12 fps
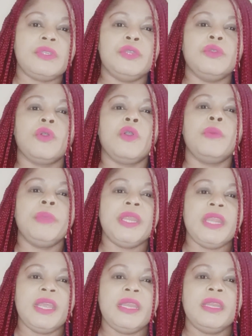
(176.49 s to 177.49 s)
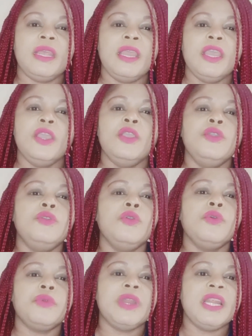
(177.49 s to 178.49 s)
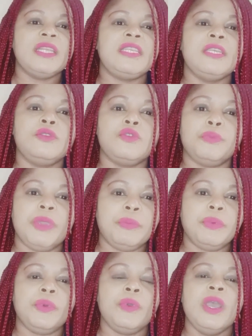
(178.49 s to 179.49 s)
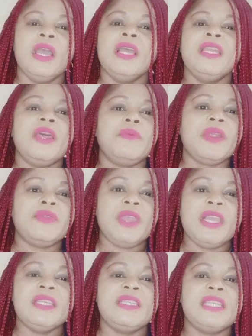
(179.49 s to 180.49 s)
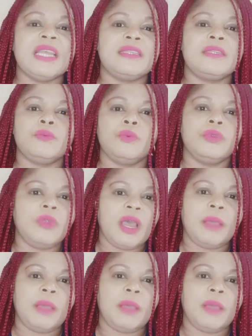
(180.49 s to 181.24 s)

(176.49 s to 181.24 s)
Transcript: in your coming in you relating to people, there are things that will not